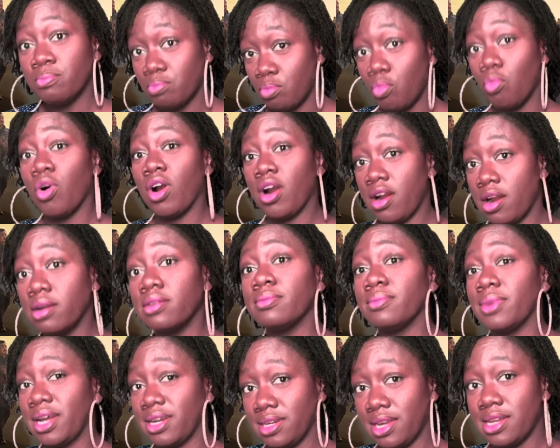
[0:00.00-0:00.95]
were hurting
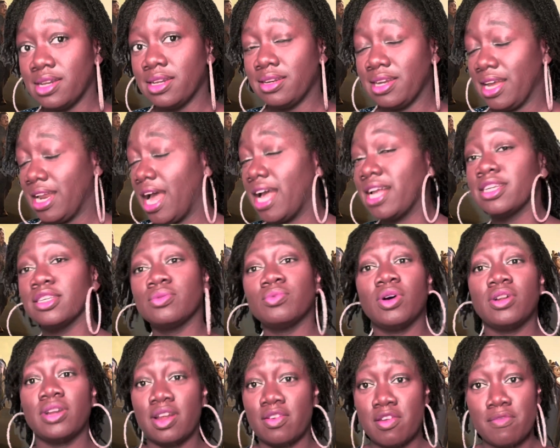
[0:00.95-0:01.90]
by the end of that. I just
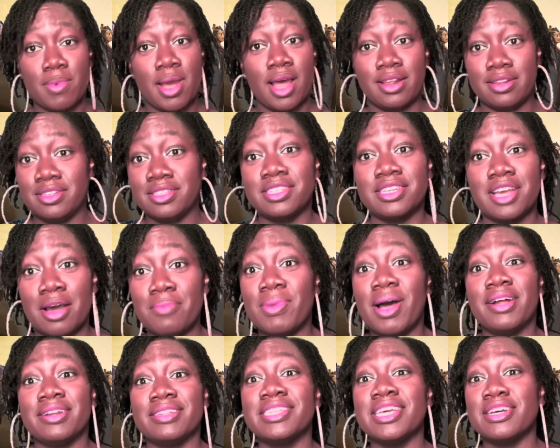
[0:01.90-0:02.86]
want everybody to come
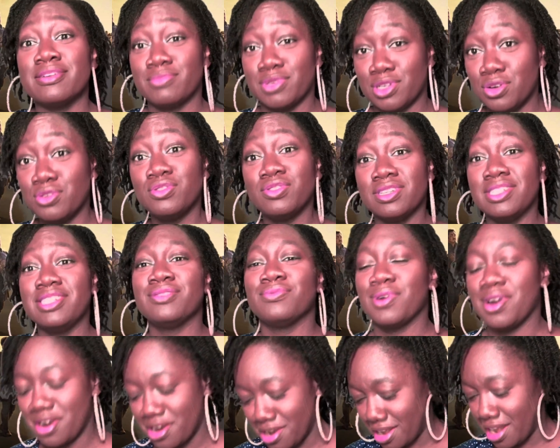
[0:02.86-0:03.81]
out and tell me whose knees were
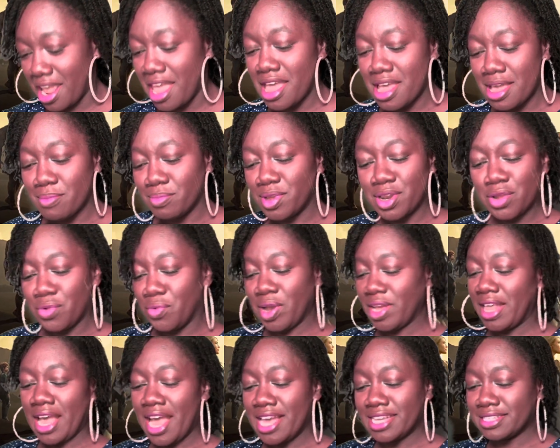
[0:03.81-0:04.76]
hurting. But anyway,
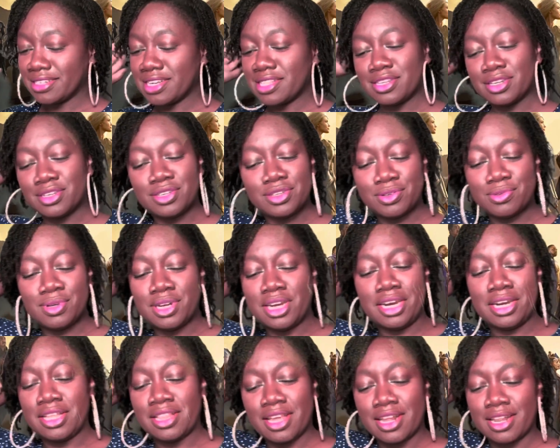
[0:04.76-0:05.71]
that has nothing to do with
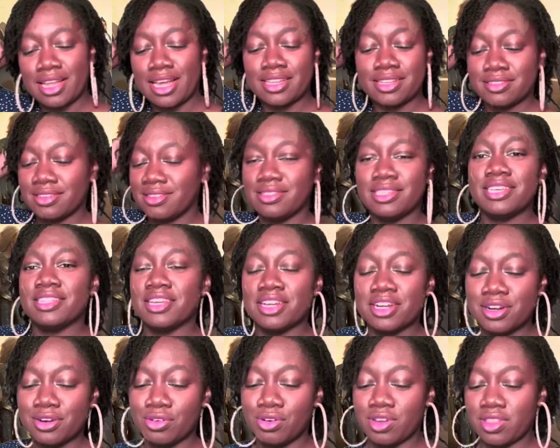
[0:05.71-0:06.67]
anything that neither
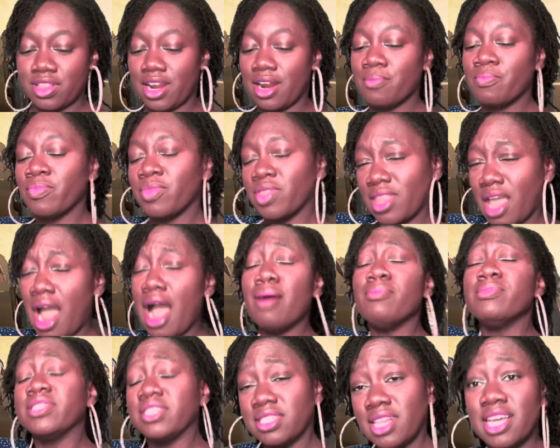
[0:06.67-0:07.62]
here nor there. Now, I'm
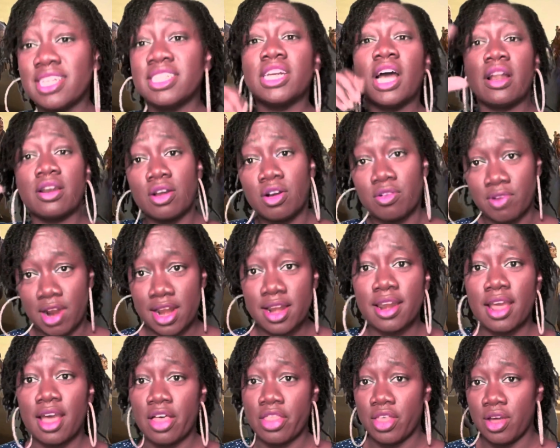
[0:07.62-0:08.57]
going to let y'all know right
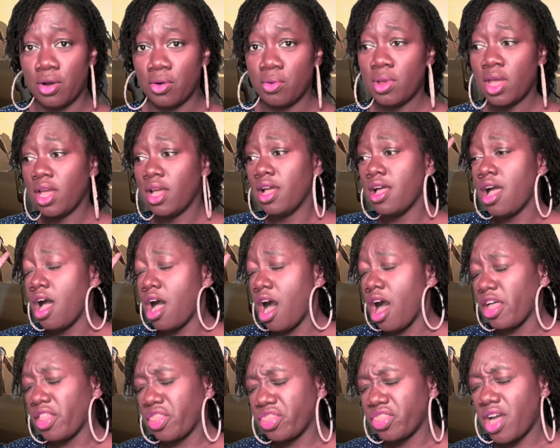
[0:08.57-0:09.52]
now, though,
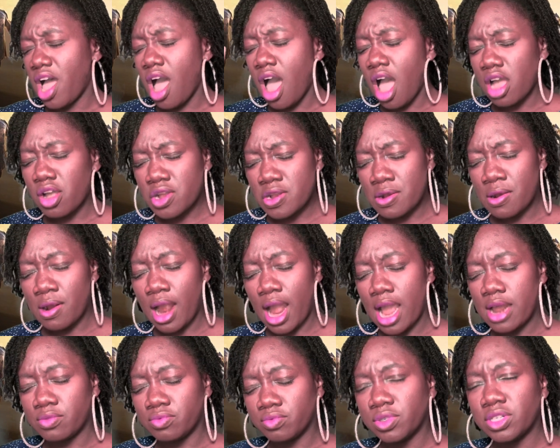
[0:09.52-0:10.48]
a thug
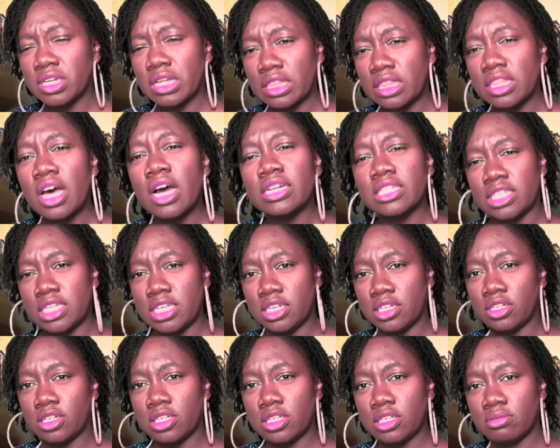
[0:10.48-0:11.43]
cried real thug
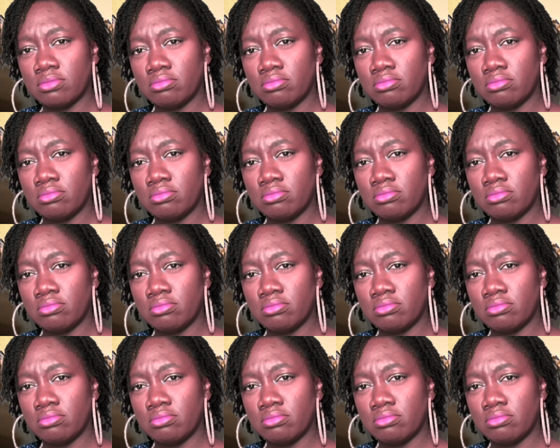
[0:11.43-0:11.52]
tears